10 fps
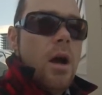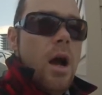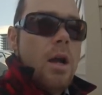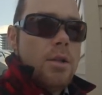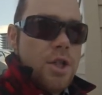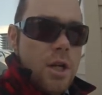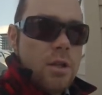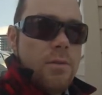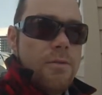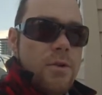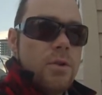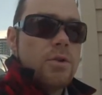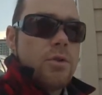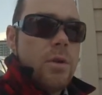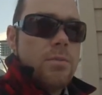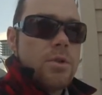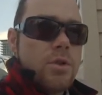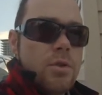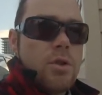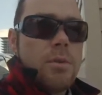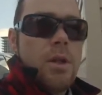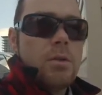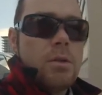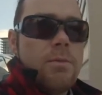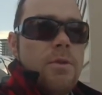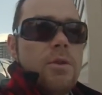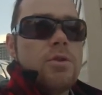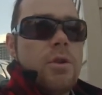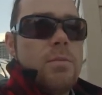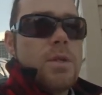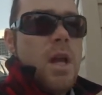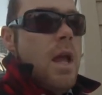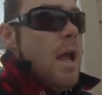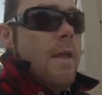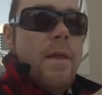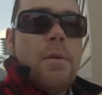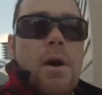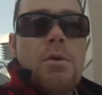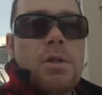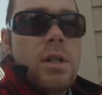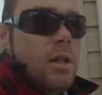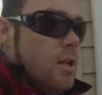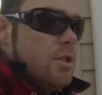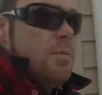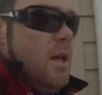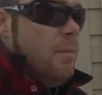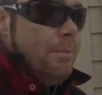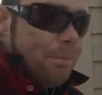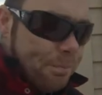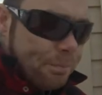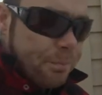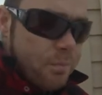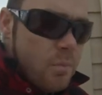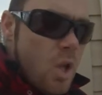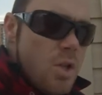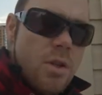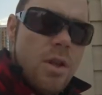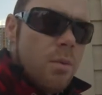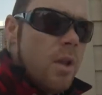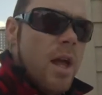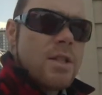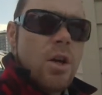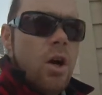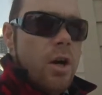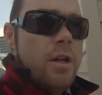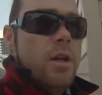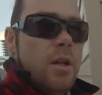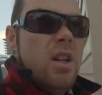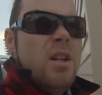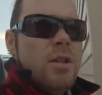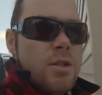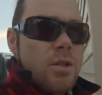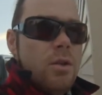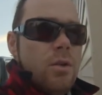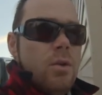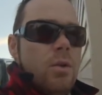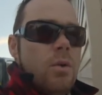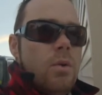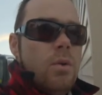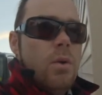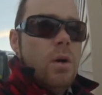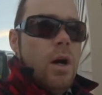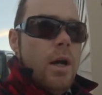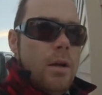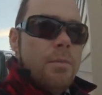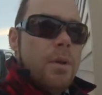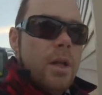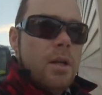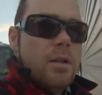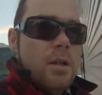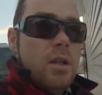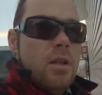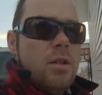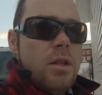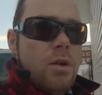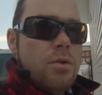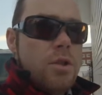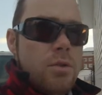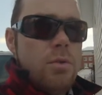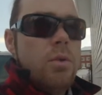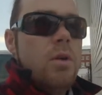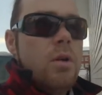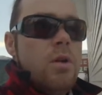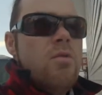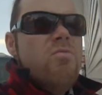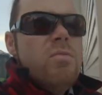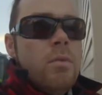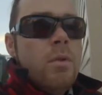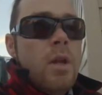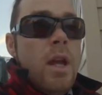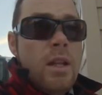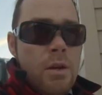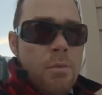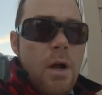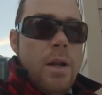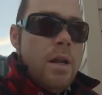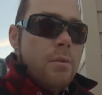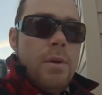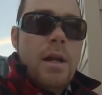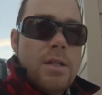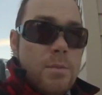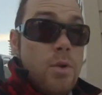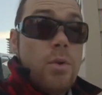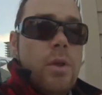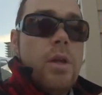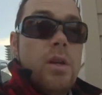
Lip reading: I checked the fuel trim, short-term and long-term fuel trims, and they were out to lunch, man. So I thought, well, that's odd. So I unplugged the O2 and let it run, and it ran smooth.